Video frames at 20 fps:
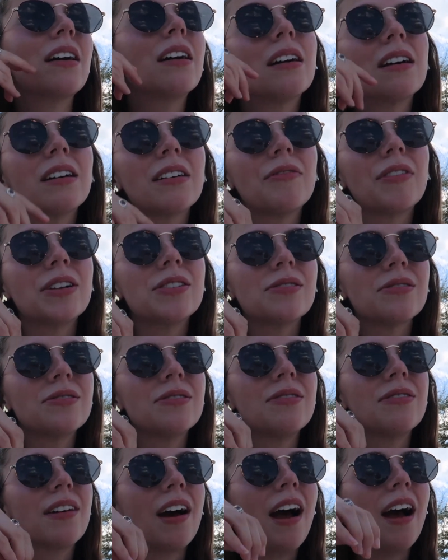ah, if I don't
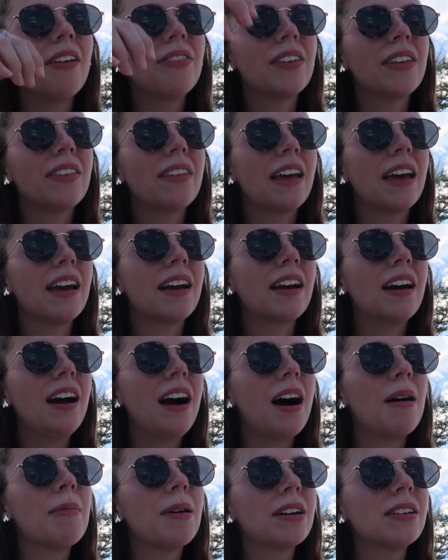do that, then like,
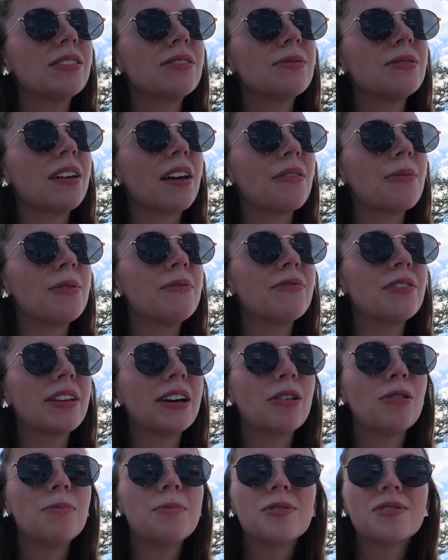I'm not gonna do another one for
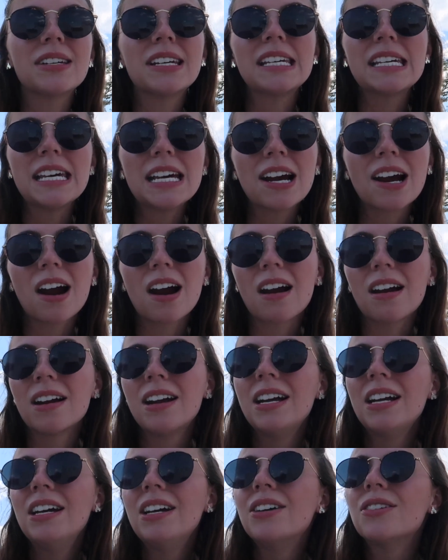like almost a year.
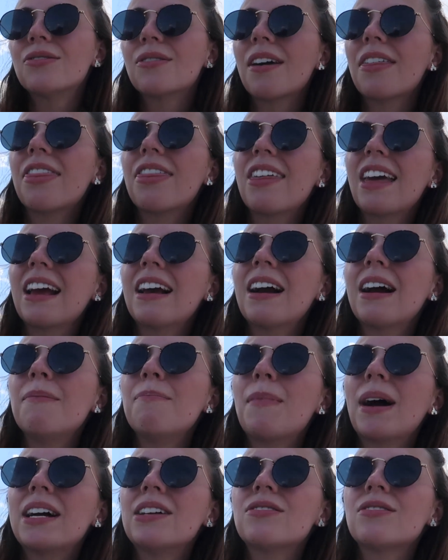So I think I
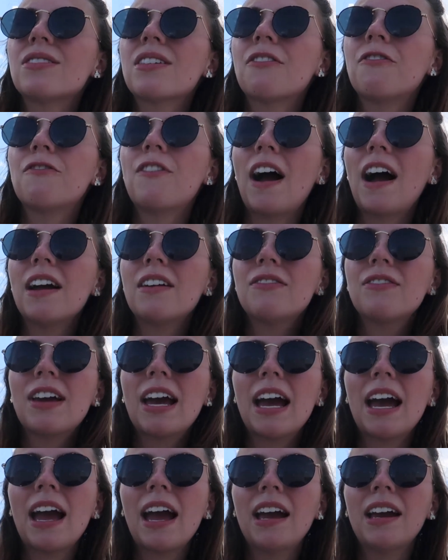might do the
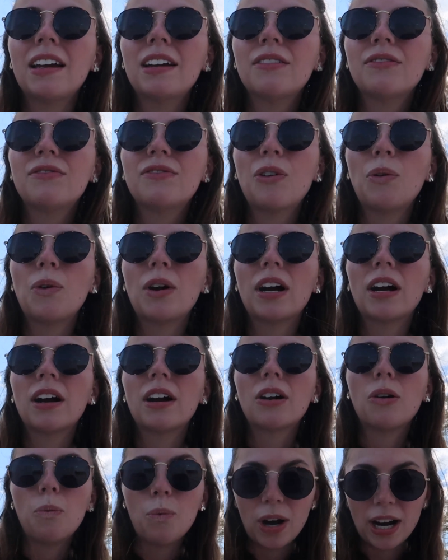5K
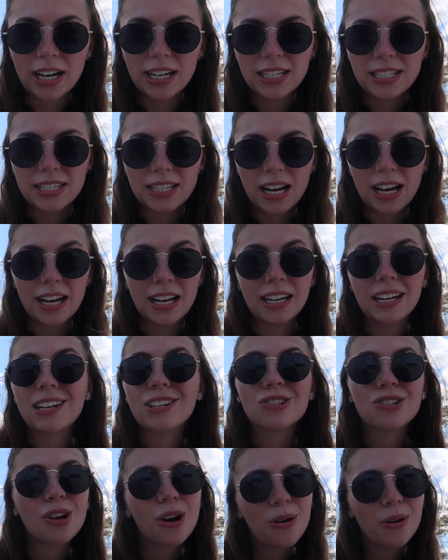for Wine and Dine and
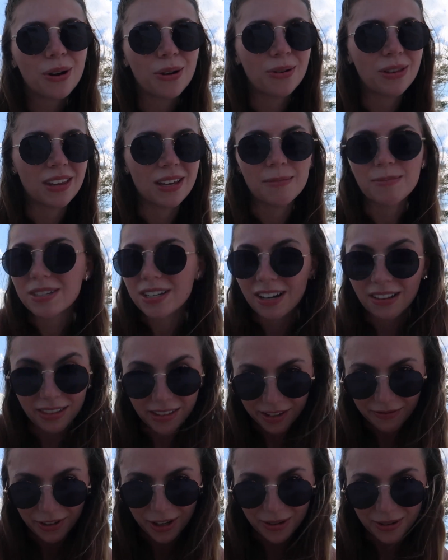it's cocoa themed and I
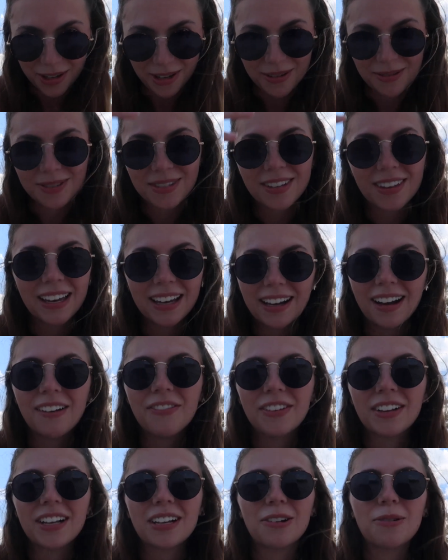love cocoa. So like, I
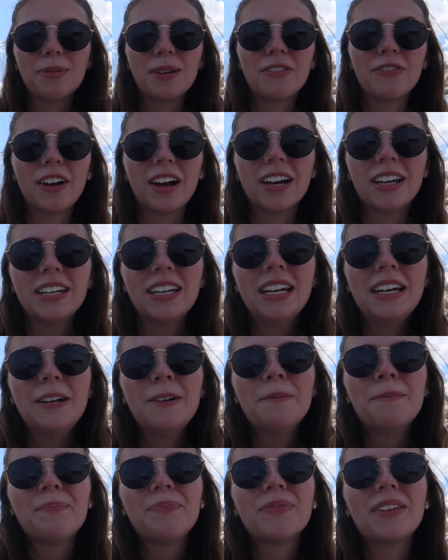feel like it'll be fun.
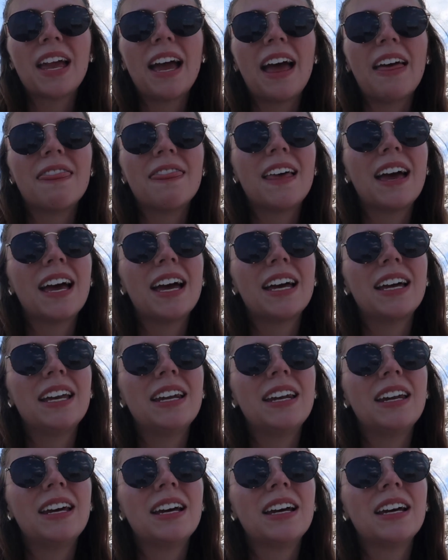And
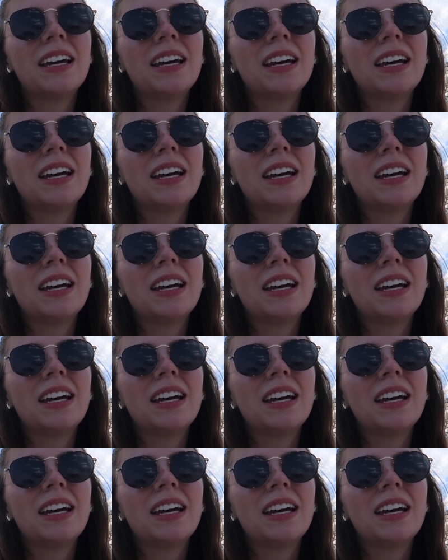then